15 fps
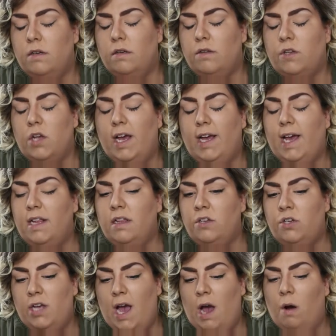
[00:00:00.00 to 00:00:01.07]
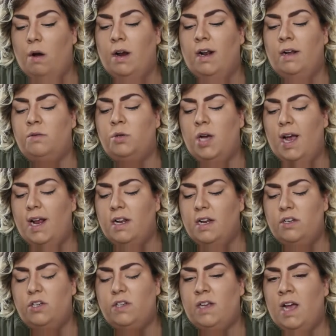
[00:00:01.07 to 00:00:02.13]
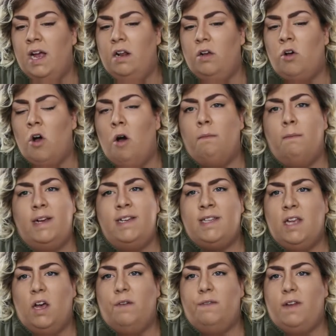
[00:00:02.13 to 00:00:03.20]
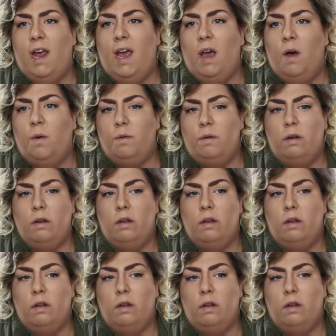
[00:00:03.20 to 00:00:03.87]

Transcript: so I get in the shower, and I'm trying to just kind of calm myself down,